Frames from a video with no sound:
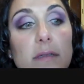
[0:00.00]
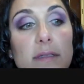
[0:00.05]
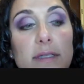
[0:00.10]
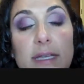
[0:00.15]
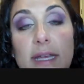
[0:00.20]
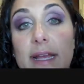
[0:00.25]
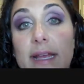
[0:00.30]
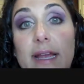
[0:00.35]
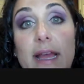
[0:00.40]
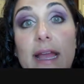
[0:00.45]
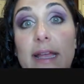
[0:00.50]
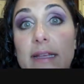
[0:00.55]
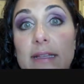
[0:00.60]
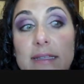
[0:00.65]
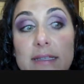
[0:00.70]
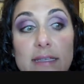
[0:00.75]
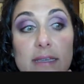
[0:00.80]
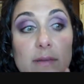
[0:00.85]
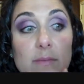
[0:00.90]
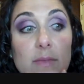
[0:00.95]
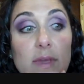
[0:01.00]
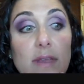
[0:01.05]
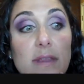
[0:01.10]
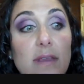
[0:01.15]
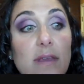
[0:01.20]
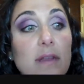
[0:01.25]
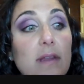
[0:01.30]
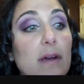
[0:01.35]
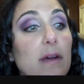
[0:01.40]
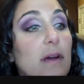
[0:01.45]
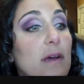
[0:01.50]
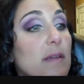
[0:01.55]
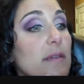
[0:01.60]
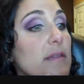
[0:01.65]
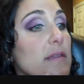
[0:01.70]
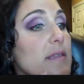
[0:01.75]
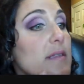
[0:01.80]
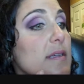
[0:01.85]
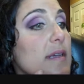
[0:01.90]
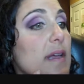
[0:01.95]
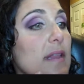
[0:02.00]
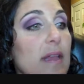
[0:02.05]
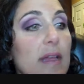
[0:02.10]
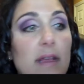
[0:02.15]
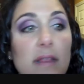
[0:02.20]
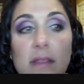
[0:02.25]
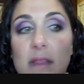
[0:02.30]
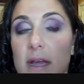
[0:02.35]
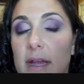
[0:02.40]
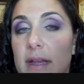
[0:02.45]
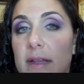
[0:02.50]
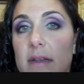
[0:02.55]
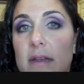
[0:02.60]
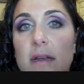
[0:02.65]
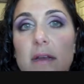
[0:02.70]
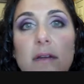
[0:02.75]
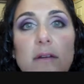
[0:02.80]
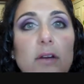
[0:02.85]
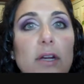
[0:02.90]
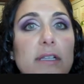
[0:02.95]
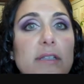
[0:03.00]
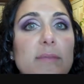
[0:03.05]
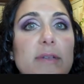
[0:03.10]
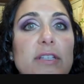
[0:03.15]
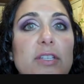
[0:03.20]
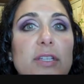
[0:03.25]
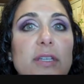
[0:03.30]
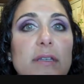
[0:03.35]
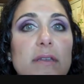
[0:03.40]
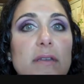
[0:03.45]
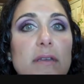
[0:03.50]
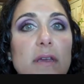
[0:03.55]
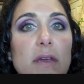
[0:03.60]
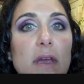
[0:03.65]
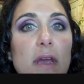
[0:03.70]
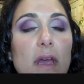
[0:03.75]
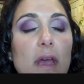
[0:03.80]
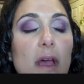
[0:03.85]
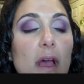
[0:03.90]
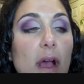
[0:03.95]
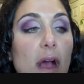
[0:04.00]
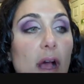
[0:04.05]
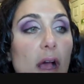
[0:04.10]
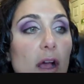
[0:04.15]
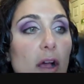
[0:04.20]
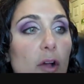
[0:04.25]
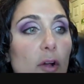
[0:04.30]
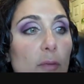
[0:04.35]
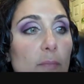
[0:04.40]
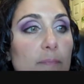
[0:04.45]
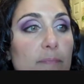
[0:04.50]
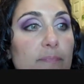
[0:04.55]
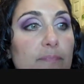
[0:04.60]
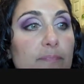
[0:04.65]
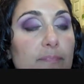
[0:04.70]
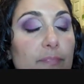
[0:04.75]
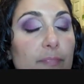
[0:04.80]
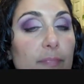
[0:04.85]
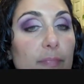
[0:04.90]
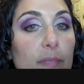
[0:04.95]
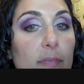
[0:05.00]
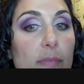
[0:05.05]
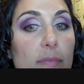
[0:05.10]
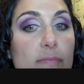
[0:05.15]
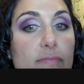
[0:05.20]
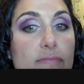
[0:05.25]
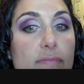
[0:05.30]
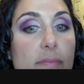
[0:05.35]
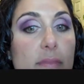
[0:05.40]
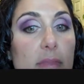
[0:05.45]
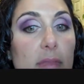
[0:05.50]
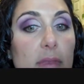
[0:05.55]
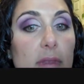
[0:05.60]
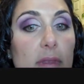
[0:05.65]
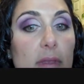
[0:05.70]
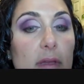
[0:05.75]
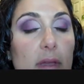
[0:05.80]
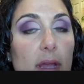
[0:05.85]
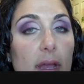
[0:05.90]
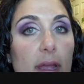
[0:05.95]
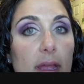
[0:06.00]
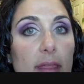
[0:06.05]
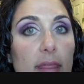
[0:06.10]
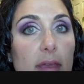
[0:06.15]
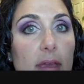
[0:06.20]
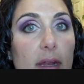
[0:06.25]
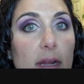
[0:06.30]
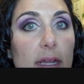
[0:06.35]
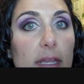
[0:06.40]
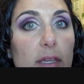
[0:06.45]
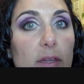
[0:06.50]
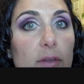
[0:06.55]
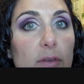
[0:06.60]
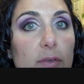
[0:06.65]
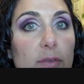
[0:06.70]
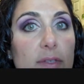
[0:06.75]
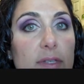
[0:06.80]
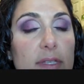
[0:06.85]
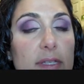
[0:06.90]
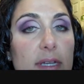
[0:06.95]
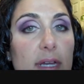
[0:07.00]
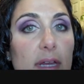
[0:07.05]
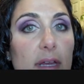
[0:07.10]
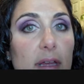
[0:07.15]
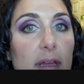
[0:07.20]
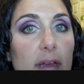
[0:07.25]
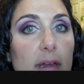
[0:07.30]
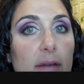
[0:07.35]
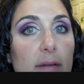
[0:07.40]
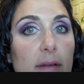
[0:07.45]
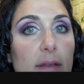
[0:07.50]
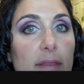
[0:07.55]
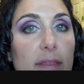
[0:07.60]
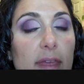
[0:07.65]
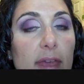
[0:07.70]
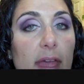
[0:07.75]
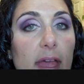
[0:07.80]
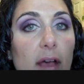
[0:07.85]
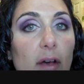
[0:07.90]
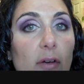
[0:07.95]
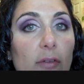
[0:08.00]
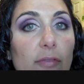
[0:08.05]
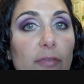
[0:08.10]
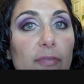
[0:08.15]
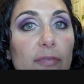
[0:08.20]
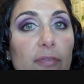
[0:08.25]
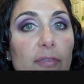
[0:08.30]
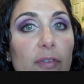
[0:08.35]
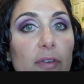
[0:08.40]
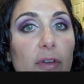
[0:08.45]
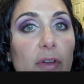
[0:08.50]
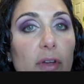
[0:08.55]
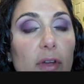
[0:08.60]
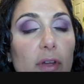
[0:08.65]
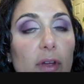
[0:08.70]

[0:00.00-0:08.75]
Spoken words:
See, I can see them. And then all this got like a line across my chin. And then I used the e.l.f.